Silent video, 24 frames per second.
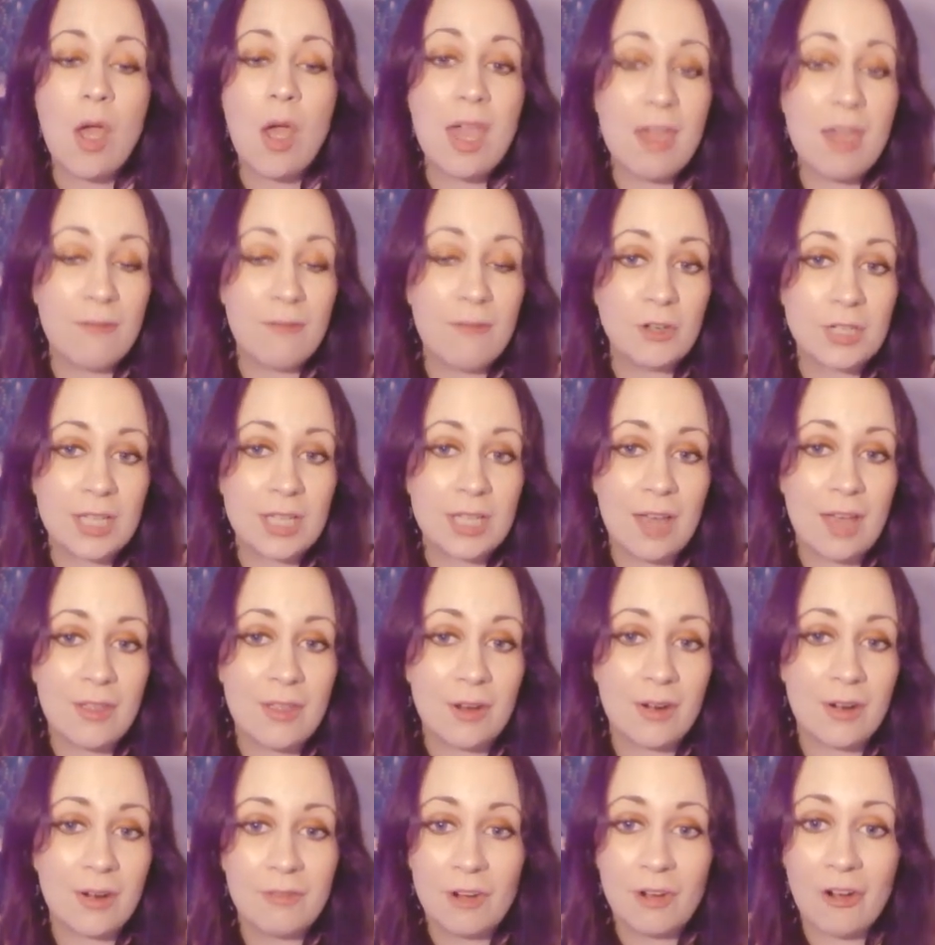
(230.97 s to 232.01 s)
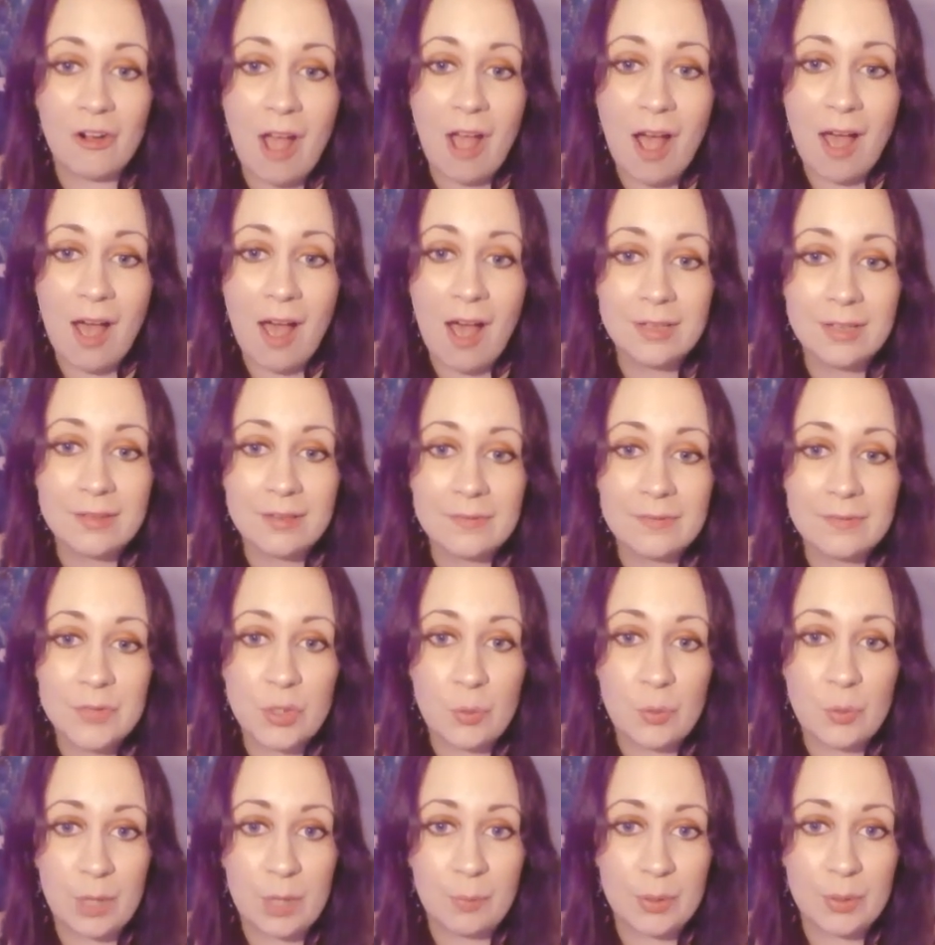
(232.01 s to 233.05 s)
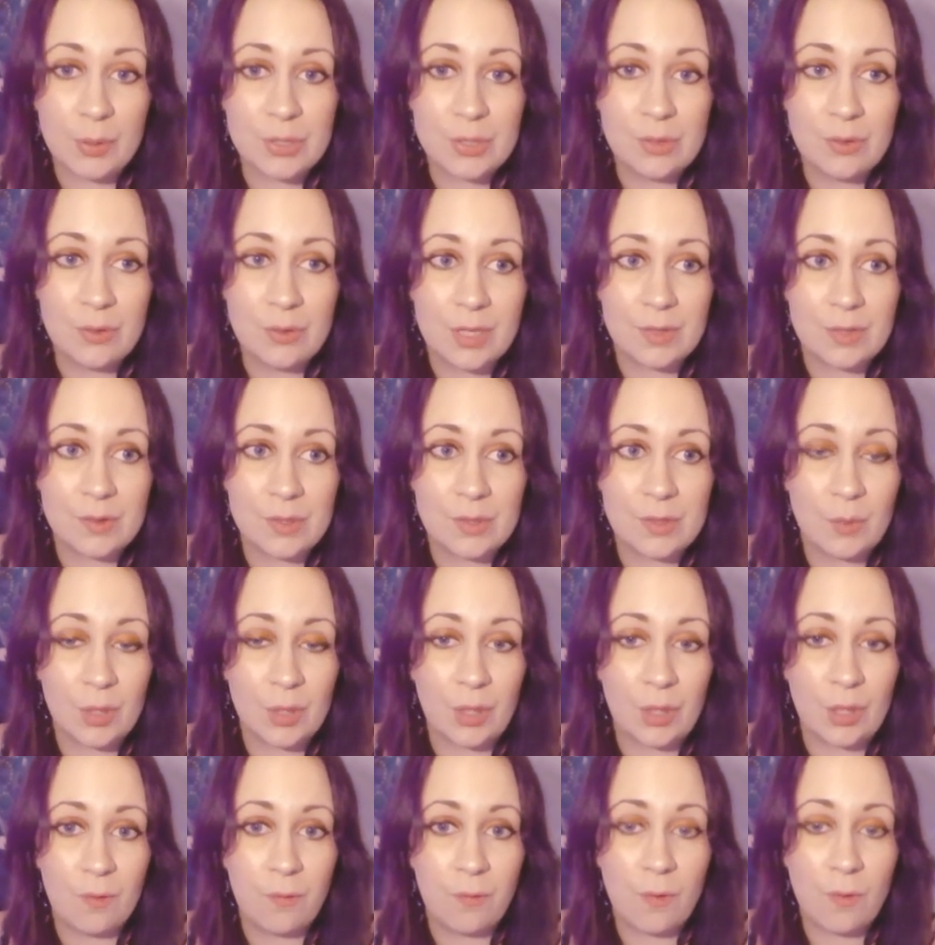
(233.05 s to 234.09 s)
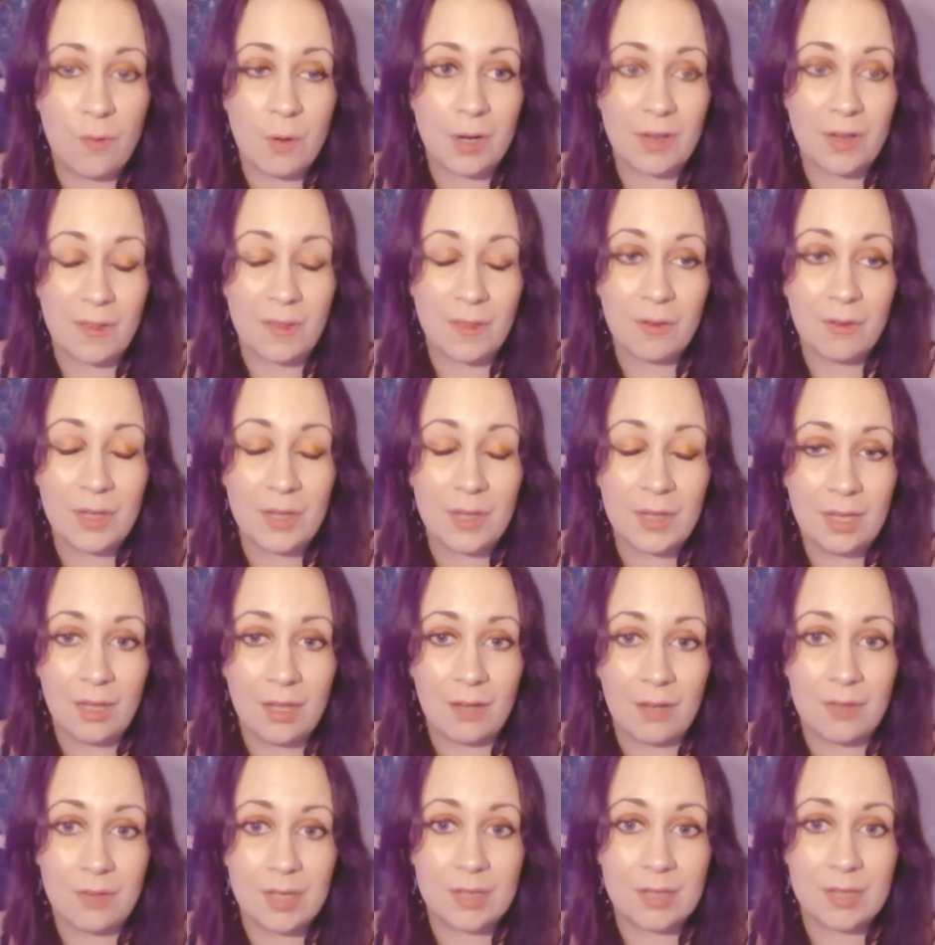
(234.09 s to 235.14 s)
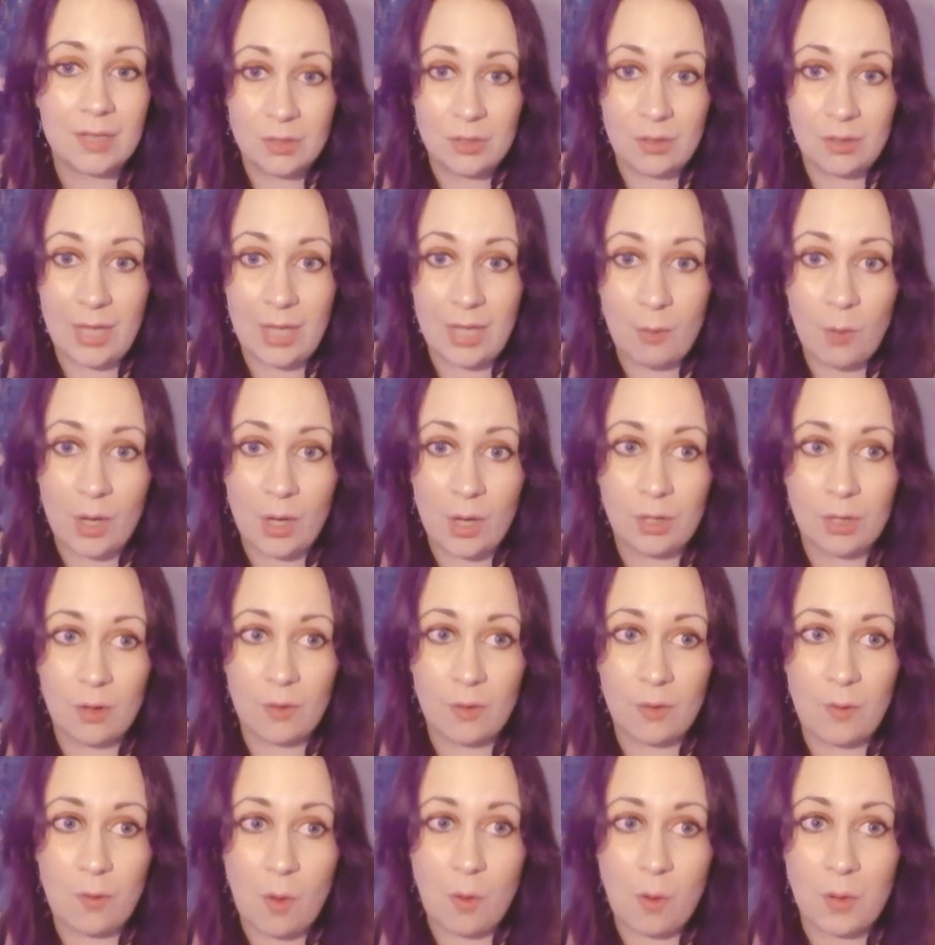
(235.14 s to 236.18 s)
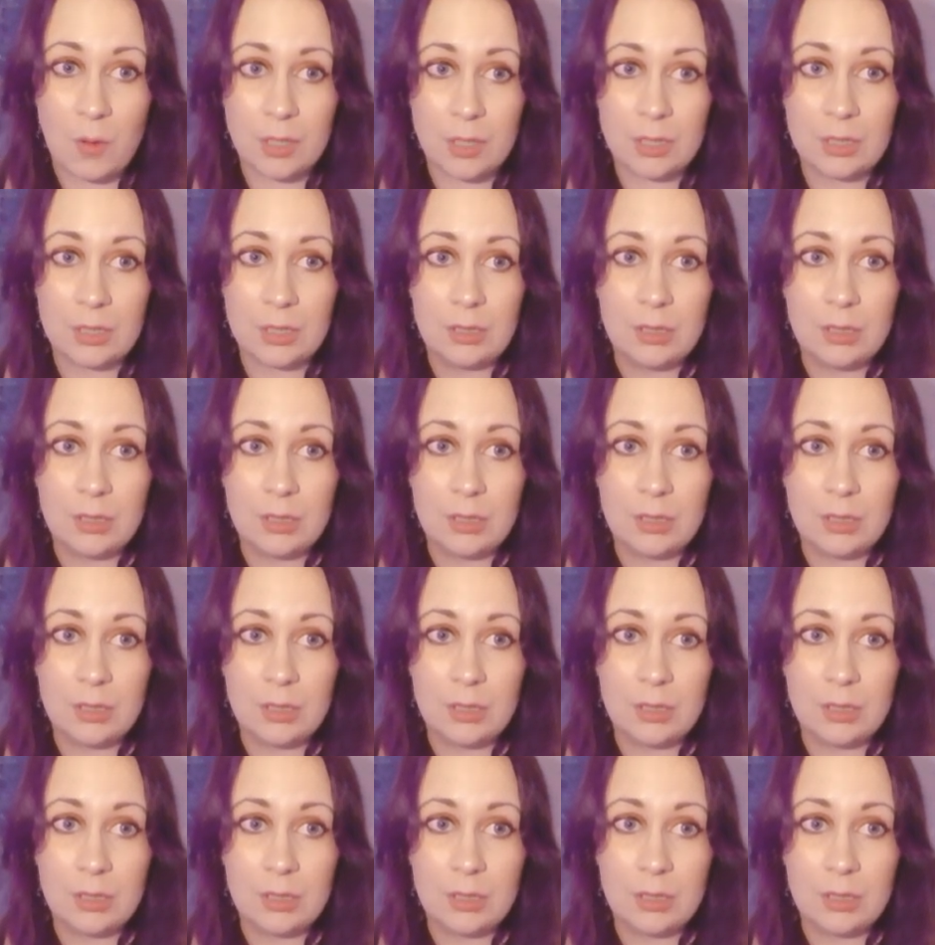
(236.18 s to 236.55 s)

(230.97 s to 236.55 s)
If you're together, if you're not, do you want to pursue this? Do you want to go forward? They're thinking of this. Do they want to go forward?